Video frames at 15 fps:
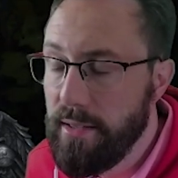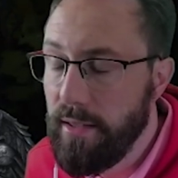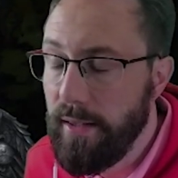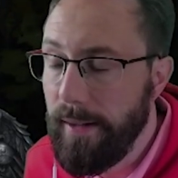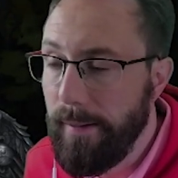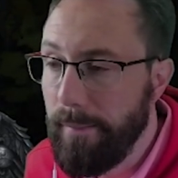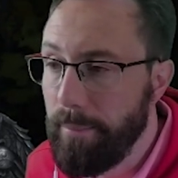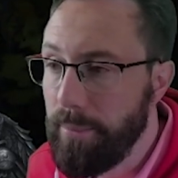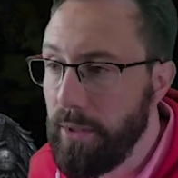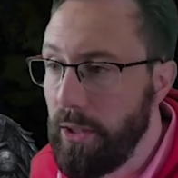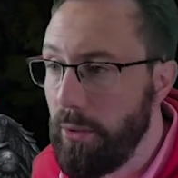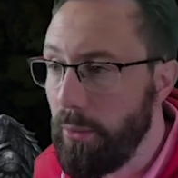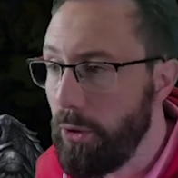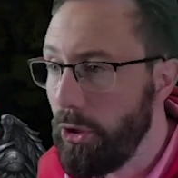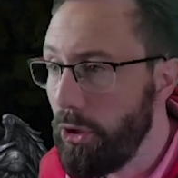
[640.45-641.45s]
a
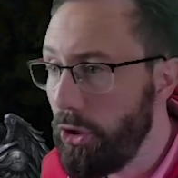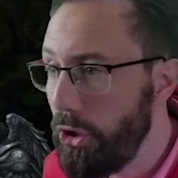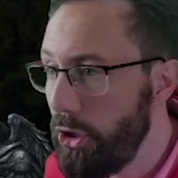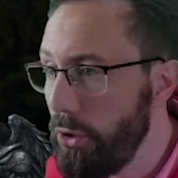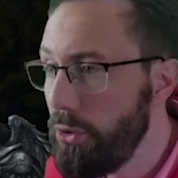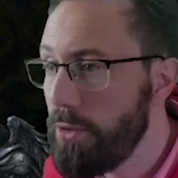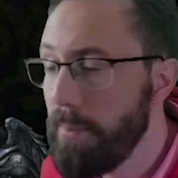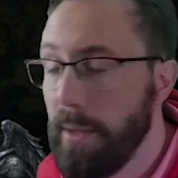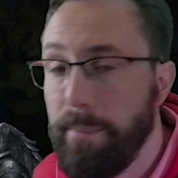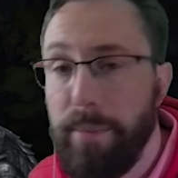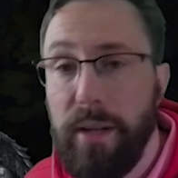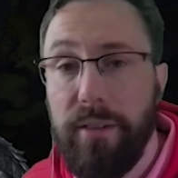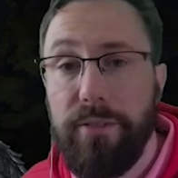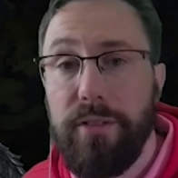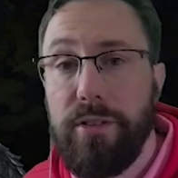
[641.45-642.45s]
huge amount of
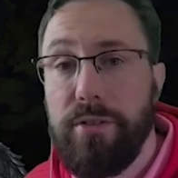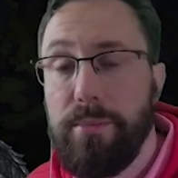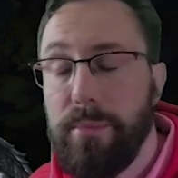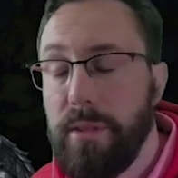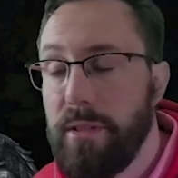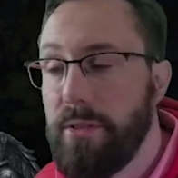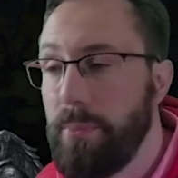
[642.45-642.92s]
benefits from this.